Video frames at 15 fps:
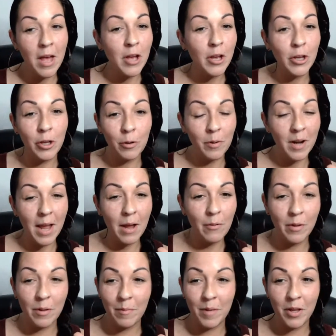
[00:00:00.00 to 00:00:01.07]
Q&A
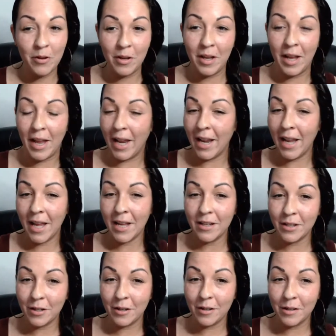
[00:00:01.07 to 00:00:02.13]
with me. You can get any
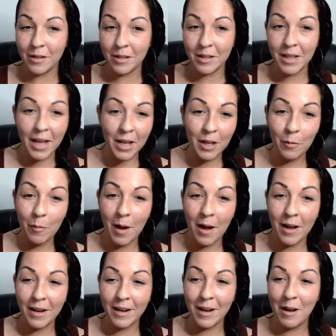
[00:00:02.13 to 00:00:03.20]
answers that you
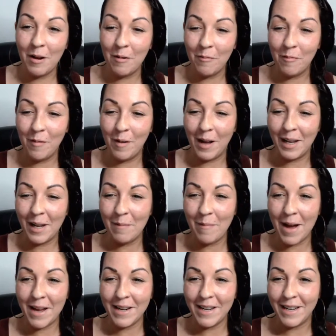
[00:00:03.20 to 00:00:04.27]
want while I'm
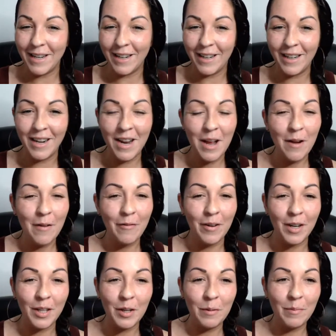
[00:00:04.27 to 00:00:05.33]
on here for a
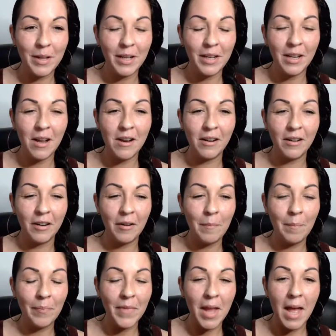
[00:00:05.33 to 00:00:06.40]
little bit
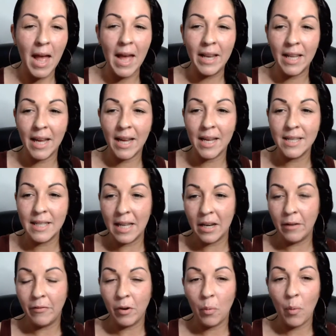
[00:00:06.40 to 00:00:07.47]
longer. And like I said,
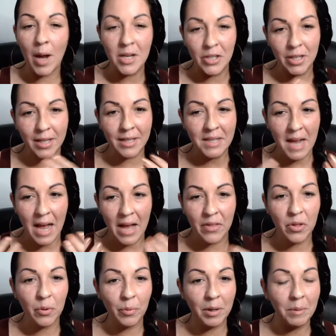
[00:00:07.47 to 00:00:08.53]
if you're watching this on
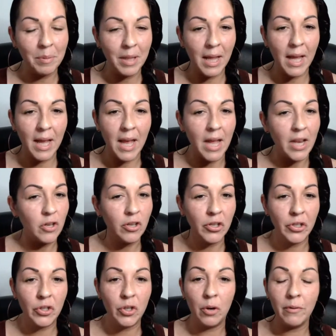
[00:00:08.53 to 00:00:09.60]
the replay and you
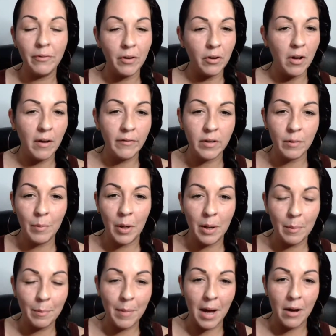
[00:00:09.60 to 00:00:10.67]
just don't feel
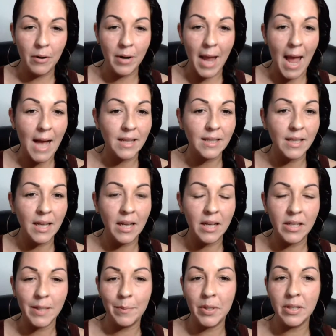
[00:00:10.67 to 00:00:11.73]
comfortable about asking a
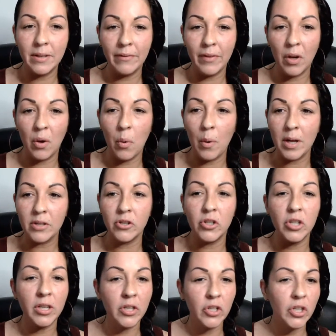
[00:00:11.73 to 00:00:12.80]
specific
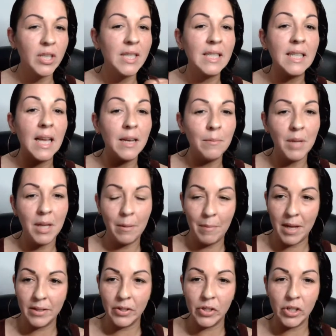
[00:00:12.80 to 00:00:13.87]
question, just send me a
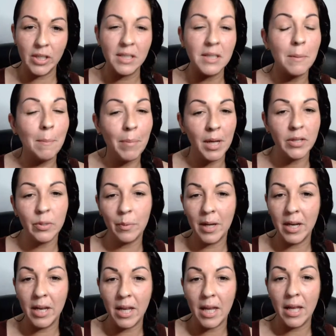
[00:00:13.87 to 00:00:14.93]
message. That's the best way
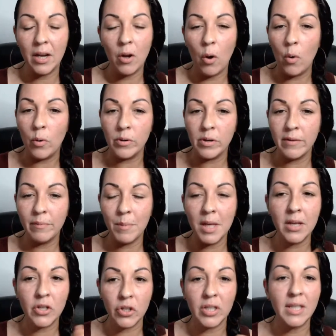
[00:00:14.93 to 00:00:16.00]
to get a hold of me,
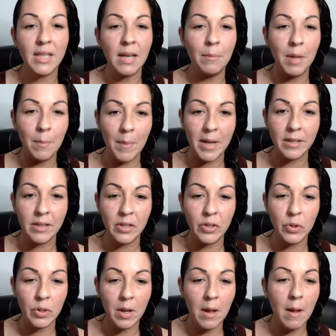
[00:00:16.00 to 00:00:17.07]
is just send me a
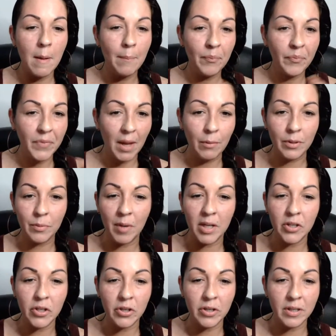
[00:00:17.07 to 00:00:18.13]
message. I was
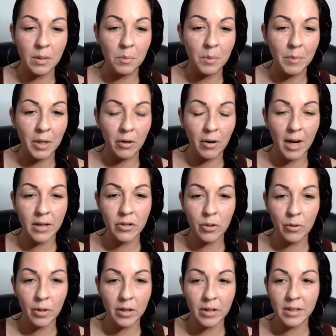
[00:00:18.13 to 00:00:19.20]
watching your supplement crash
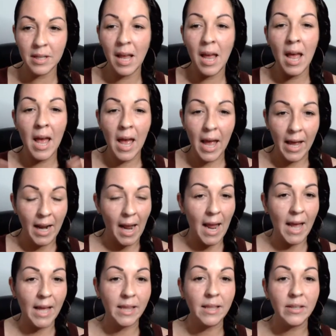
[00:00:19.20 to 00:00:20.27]
course and I
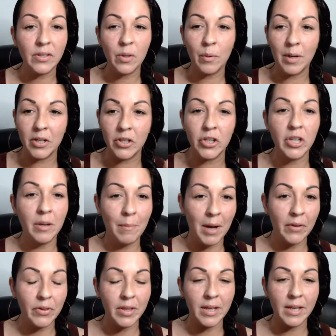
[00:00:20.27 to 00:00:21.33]
had this question
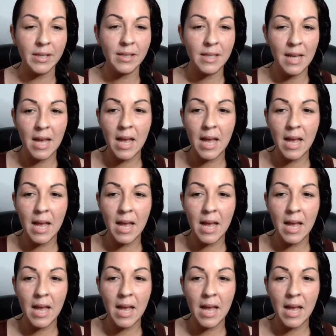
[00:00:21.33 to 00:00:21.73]
about this,